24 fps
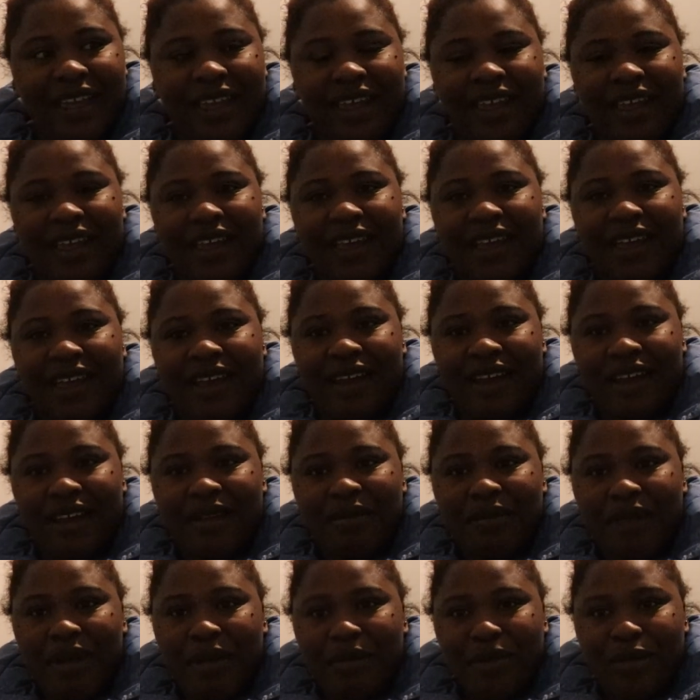Yeah, I
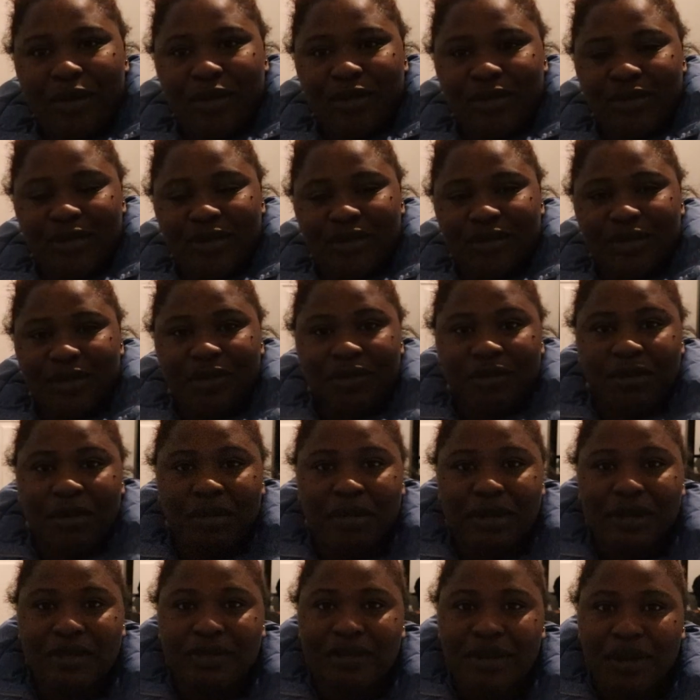carried my malt
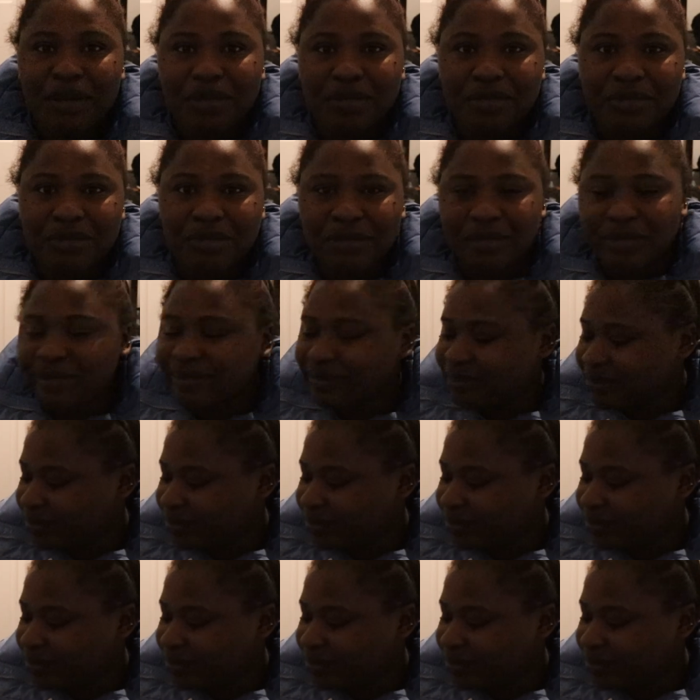from Liverpool.